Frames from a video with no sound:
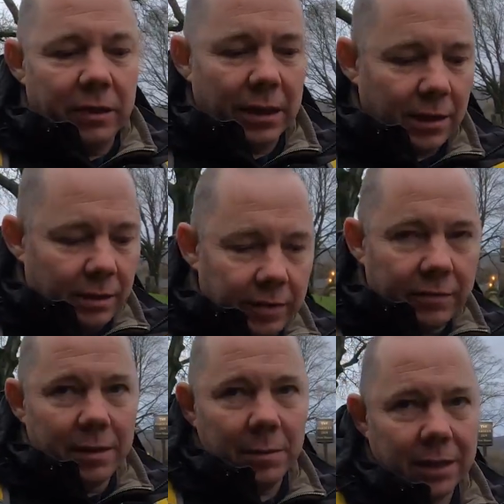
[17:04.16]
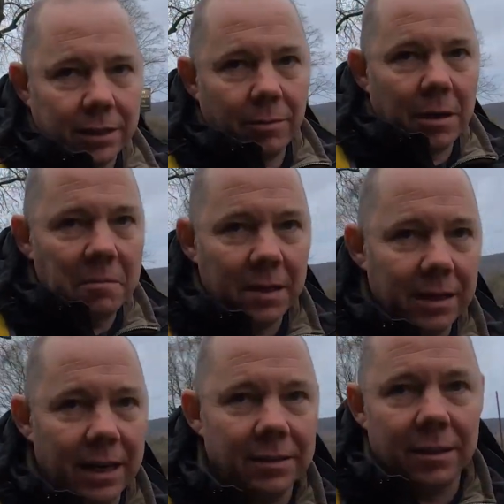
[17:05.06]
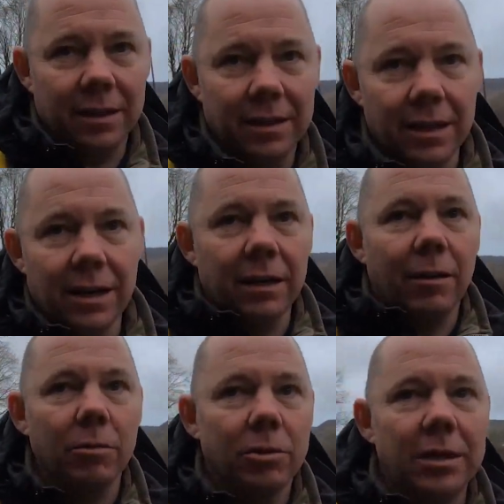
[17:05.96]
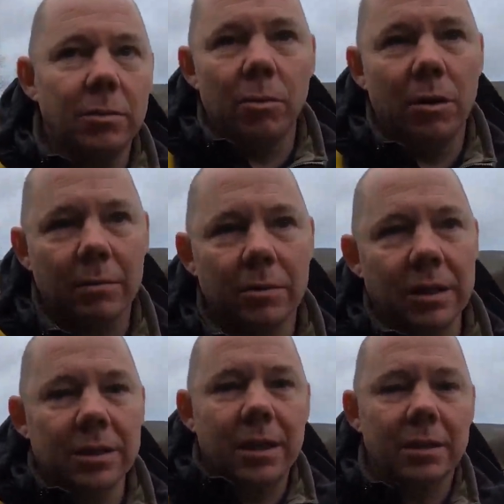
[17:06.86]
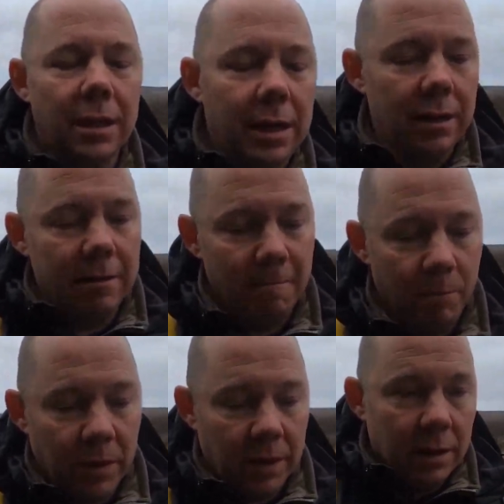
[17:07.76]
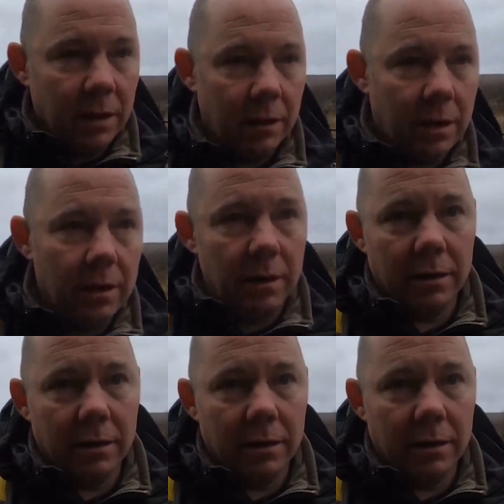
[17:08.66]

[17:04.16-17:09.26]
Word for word: for another 15 minutes, so yeah, yeah. that's a, an older train. So we're walking up the train station there and uh,